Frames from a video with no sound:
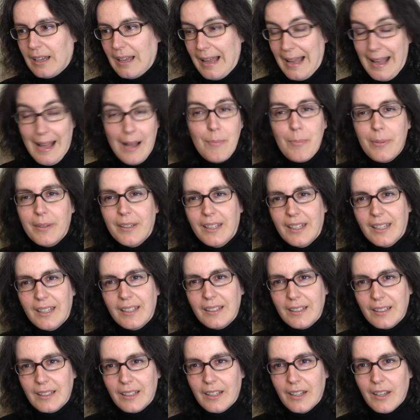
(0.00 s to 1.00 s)

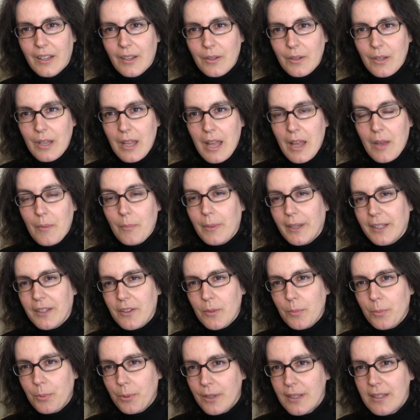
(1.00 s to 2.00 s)
happening, you know. But
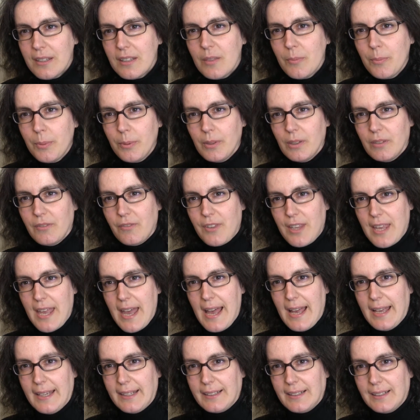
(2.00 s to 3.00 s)
the principle of the
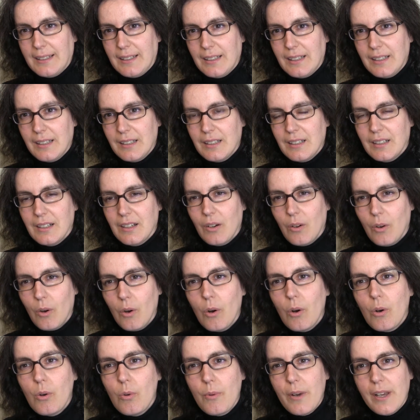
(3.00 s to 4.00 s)
act
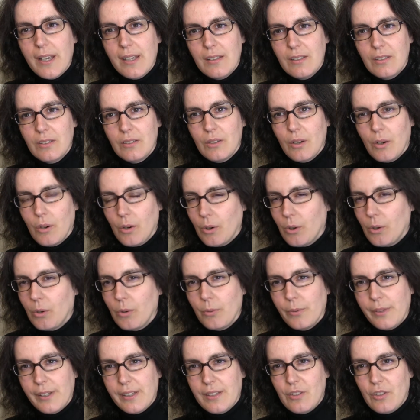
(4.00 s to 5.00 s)
always
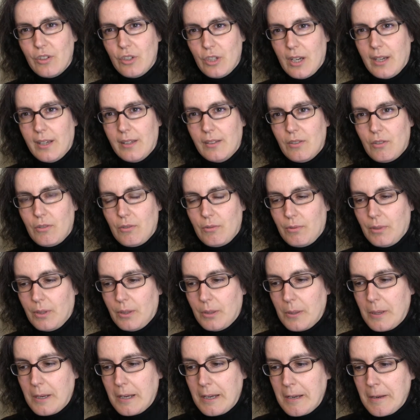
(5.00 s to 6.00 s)
shines
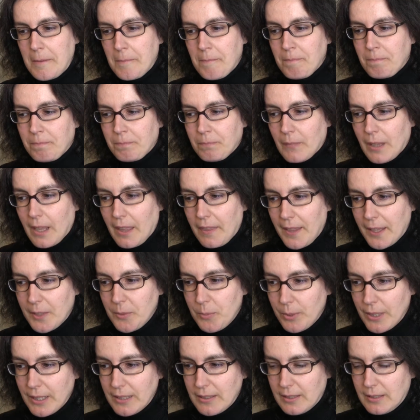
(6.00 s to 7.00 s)
through. And that
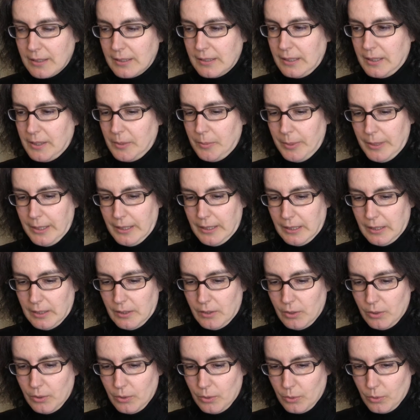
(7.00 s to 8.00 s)
brings us a little bit
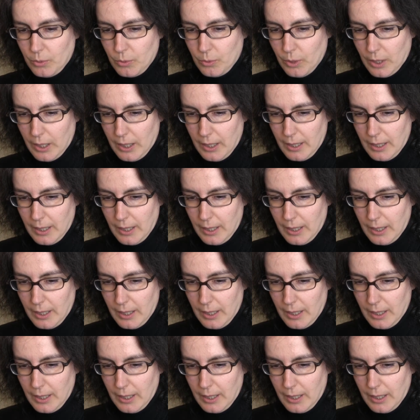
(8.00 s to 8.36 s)
to